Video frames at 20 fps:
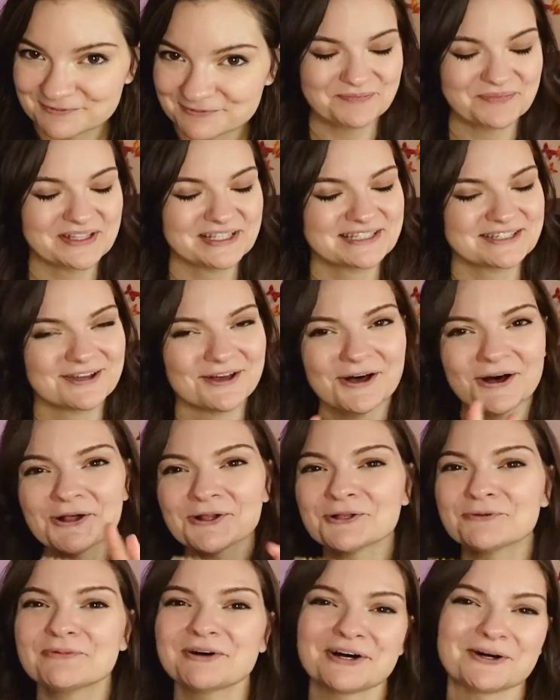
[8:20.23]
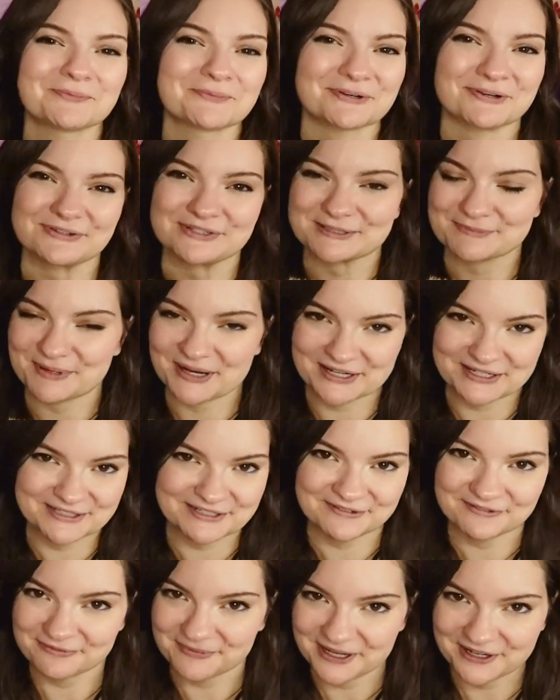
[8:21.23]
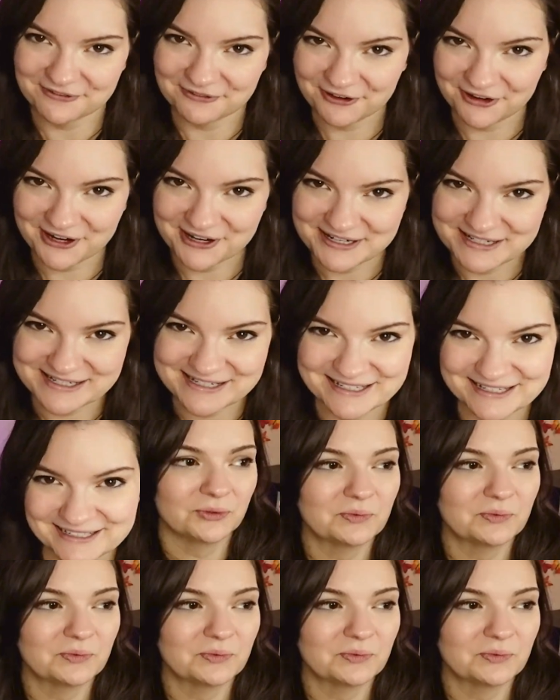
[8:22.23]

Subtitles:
It's all about perspective, my friend.